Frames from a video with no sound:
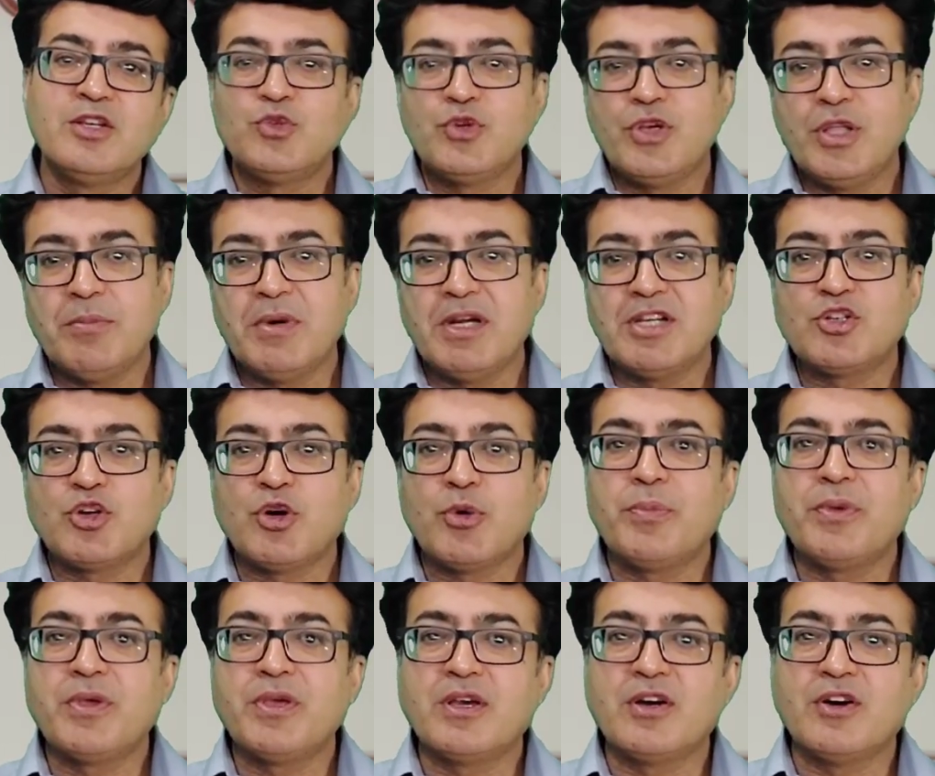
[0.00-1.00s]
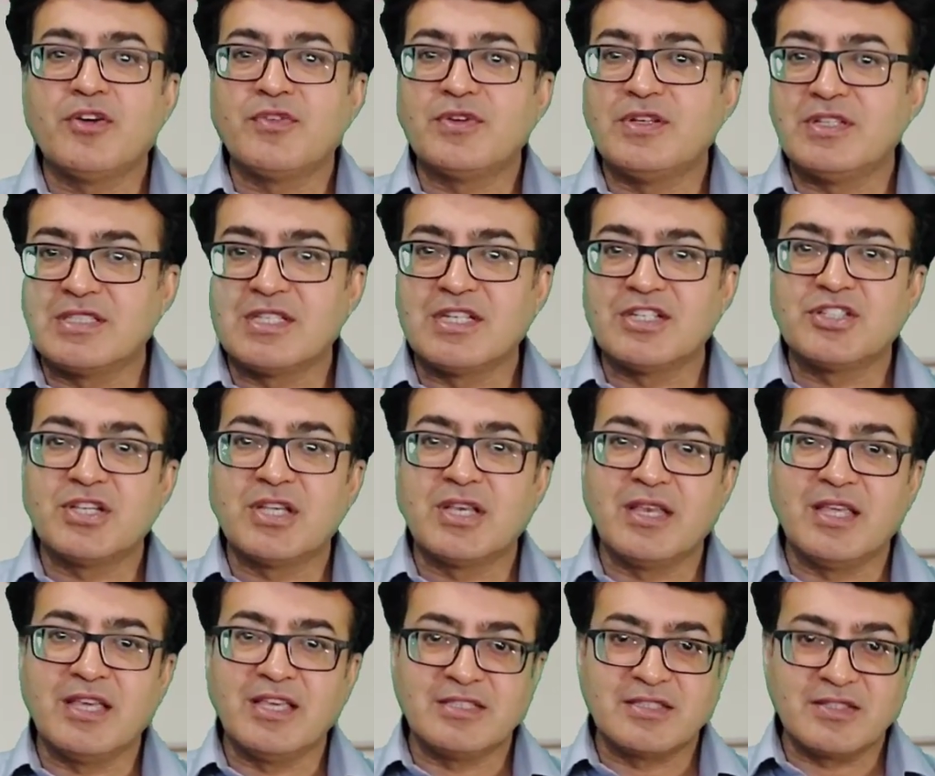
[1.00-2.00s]
today my topic of
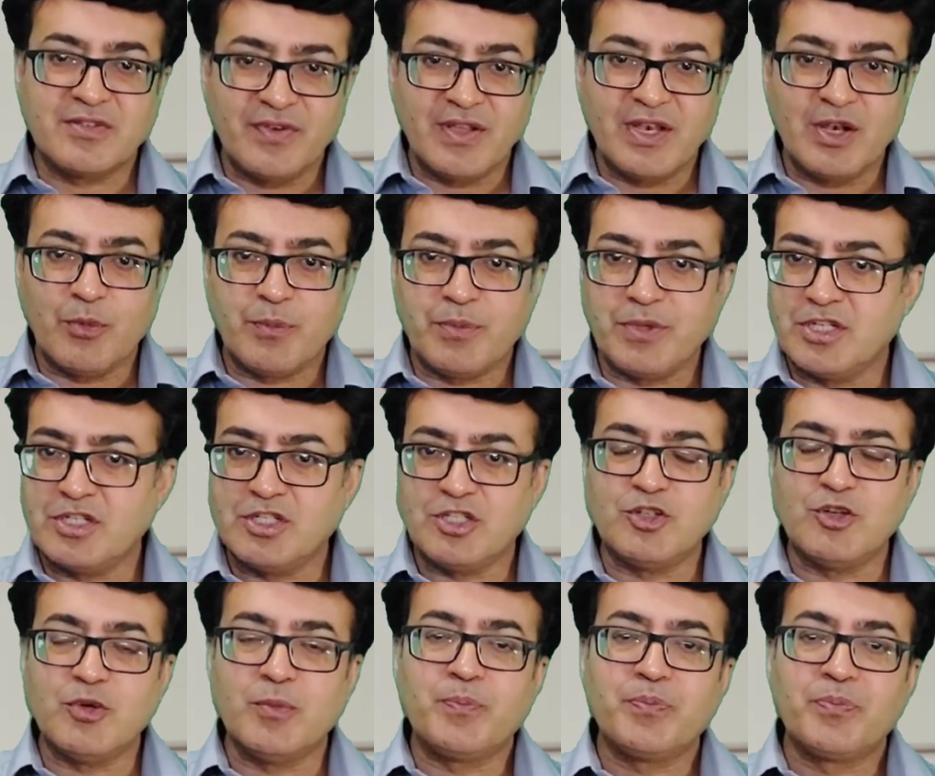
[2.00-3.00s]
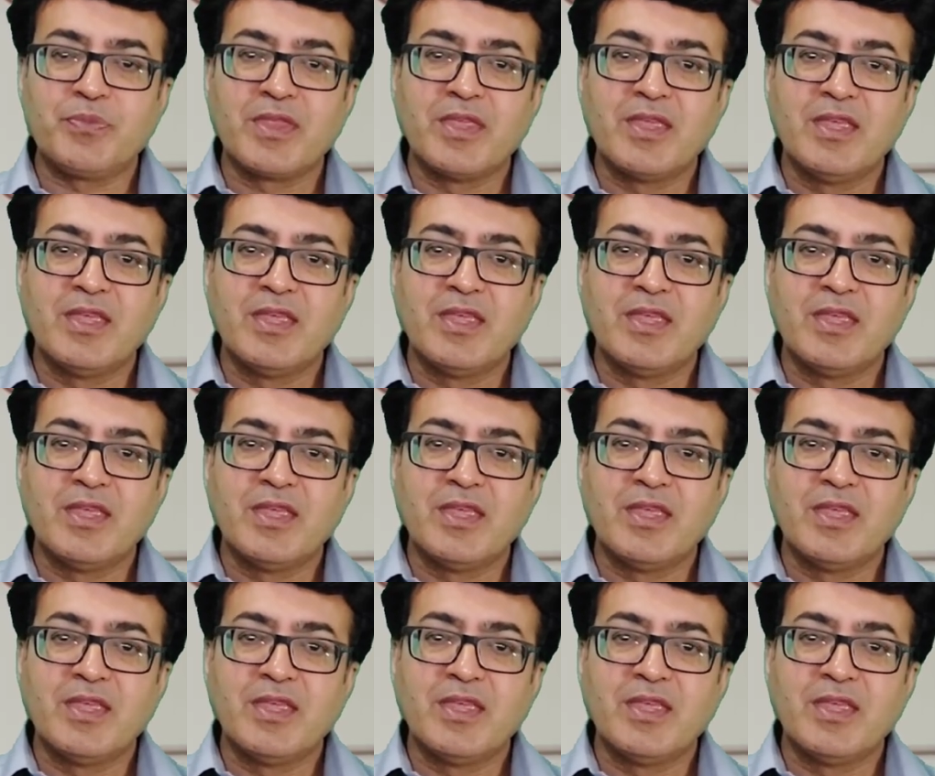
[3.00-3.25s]
discussion is fallopian tube